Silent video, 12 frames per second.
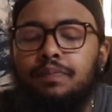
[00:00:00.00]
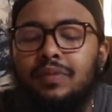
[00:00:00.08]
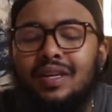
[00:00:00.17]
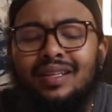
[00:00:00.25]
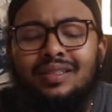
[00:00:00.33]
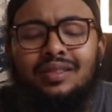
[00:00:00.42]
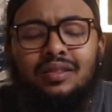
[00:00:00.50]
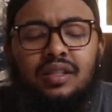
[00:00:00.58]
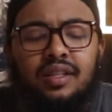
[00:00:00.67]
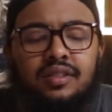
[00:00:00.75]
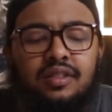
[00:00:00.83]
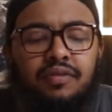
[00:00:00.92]

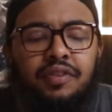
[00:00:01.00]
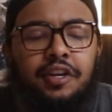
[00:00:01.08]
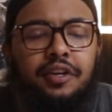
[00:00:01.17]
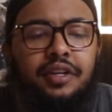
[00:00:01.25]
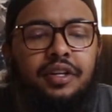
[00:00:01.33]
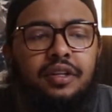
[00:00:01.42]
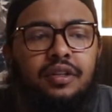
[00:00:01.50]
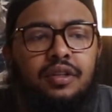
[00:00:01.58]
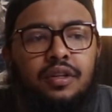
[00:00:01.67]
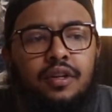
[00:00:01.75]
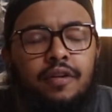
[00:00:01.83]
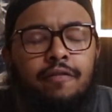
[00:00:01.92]
It's a very
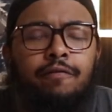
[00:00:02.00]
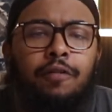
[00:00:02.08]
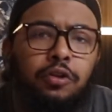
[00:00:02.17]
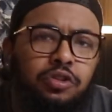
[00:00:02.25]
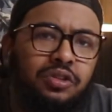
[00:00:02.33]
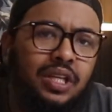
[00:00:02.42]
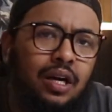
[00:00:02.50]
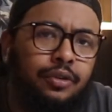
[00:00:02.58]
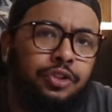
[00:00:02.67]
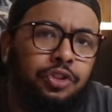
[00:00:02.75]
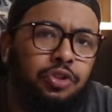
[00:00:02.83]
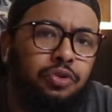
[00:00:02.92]
versatile
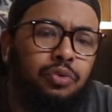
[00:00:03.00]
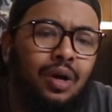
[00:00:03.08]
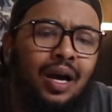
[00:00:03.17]
shoe.